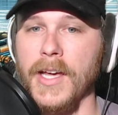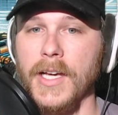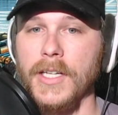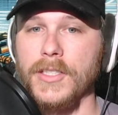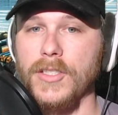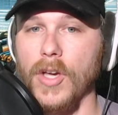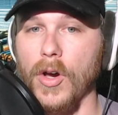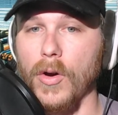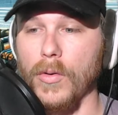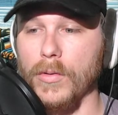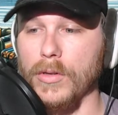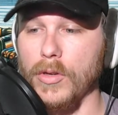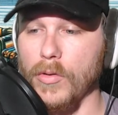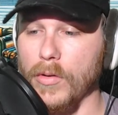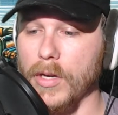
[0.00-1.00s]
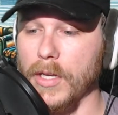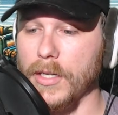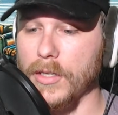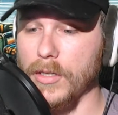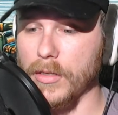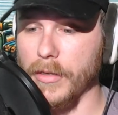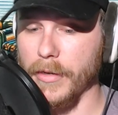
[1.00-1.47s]
So you
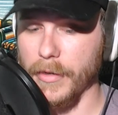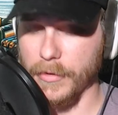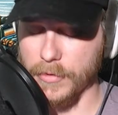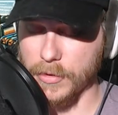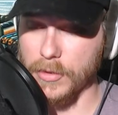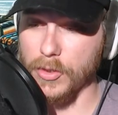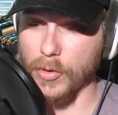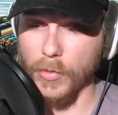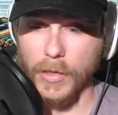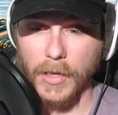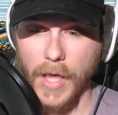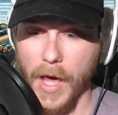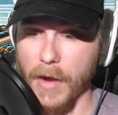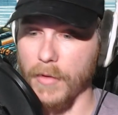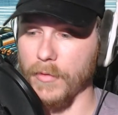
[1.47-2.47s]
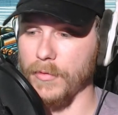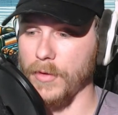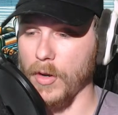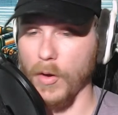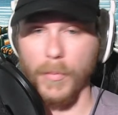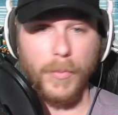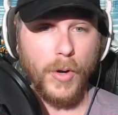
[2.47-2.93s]
can do a lot of,
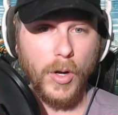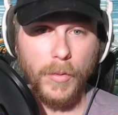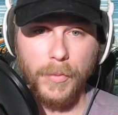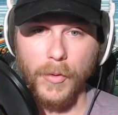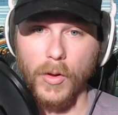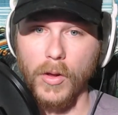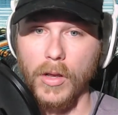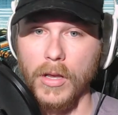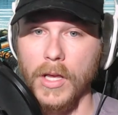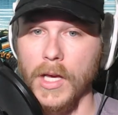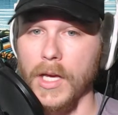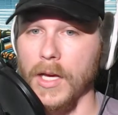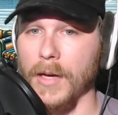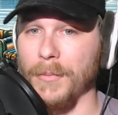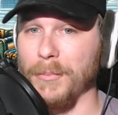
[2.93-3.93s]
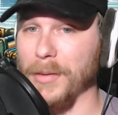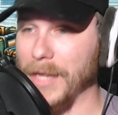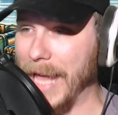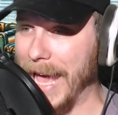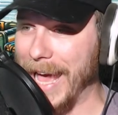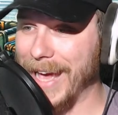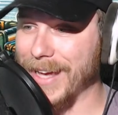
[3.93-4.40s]
purple,
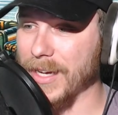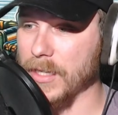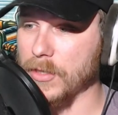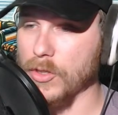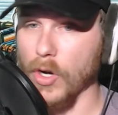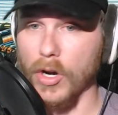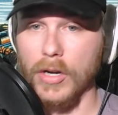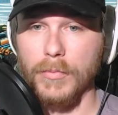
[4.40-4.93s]
black, dark